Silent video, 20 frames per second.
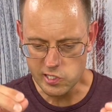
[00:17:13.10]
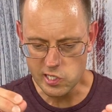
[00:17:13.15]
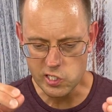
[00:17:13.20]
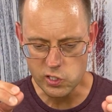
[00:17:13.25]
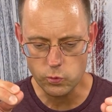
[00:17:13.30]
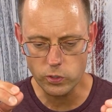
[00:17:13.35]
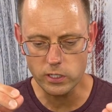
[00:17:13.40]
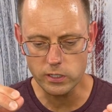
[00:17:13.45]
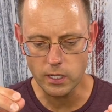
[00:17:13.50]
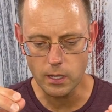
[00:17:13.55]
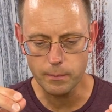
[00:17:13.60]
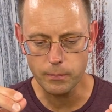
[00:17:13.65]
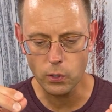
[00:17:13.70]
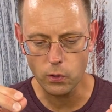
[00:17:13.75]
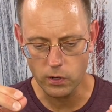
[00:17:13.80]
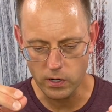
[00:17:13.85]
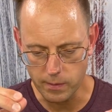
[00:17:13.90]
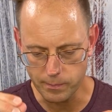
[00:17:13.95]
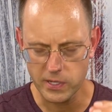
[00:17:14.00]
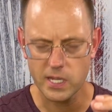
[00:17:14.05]
is really
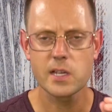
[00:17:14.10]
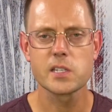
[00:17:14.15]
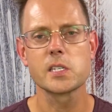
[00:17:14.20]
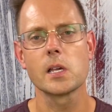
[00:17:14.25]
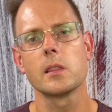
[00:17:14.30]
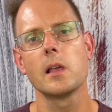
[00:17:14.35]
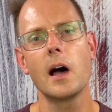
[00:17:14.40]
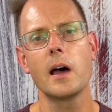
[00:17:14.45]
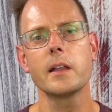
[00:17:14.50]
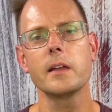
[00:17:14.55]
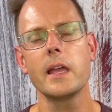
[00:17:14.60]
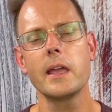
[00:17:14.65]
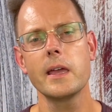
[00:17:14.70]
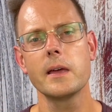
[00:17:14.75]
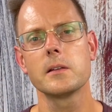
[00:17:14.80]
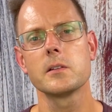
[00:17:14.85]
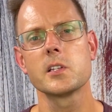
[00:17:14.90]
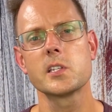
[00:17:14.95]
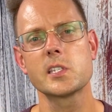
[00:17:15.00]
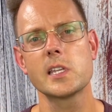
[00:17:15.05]
important because a lot of
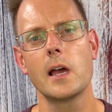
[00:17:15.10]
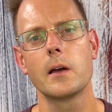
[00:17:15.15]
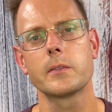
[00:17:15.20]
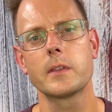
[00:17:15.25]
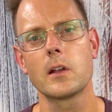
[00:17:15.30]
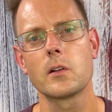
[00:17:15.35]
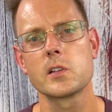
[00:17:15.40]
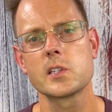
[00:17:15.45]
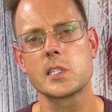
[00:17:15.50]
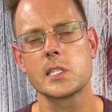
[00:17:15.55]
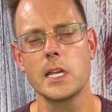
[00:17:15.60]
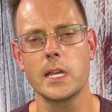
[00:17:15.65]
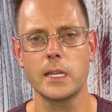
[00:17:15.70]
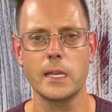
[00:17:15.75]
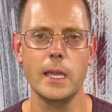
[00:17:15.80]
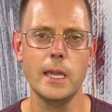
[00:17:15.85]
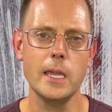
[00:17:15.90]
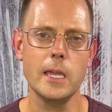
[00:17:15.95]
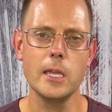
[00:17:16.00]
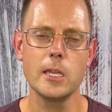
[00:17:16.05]
analysts out there are saying,
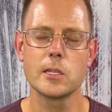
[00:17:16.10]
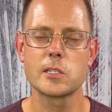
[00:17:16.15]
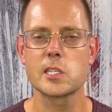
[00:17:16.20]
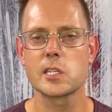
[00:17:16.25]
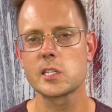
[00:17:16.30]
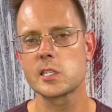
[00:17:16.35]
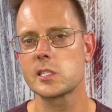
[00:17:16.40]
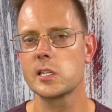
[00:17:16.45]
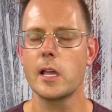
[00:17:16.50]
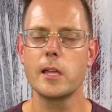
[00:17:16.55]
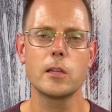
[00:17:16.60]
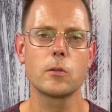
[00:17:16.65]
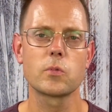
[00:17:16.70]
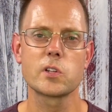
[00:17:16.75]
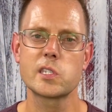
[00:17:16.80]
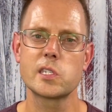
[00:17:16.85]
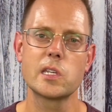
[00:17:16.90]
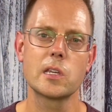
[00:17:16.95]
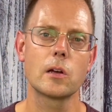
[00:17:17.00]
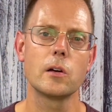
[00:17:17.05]
hey, it's exciting, we're
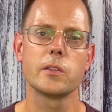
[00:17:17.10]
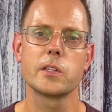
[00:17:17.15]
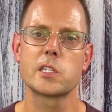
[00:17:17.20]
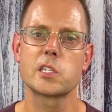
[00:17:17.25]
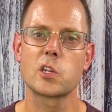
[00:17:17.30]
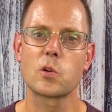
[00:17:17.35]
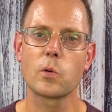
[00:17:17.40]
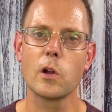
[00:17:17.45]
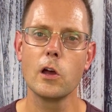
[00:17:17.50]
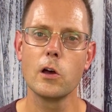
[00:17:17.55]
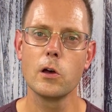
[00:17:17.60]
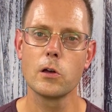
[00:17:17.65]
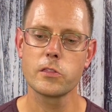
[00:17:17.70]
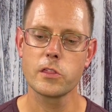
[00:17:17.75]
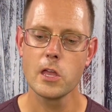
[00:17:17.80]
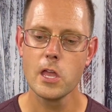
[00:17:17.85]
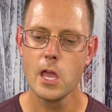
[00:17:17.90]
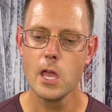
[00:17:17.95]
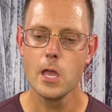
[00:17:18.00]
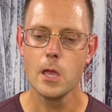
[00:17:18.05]
seeing all this growth,
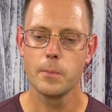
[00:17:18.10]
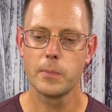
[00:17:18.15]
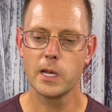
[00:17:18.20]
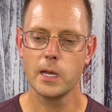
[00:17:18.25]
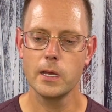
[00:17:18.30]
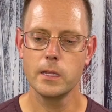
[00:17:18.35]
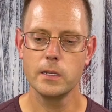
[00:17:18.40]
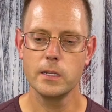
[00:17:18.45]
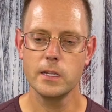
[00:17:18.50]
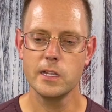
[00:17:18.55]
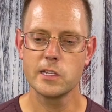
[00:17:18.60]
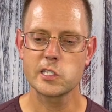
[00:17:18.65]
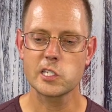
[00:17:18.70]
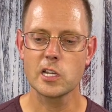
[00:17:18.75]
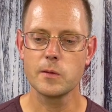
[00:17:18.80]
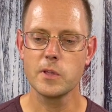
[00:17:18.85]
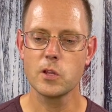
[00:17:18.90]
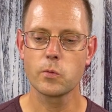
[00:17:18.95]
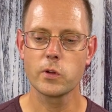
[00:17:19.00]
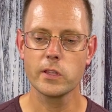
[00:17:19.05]
but it's going
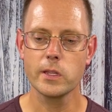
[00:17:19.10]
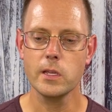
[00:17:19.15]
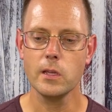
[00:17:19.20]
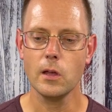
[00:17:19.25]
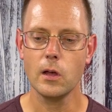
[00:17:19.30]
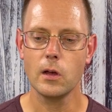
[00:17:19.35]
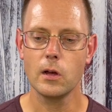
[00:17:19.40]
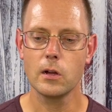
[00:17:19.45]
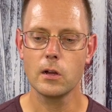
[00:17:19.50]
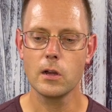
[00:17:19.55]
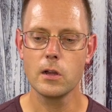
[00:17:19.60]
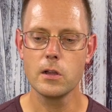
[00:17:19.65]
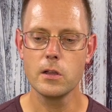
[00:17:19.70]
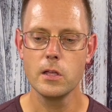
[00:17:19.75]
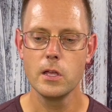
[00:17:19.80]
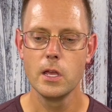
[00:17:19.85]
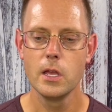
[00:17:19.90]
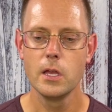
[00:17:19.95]
to be really hard.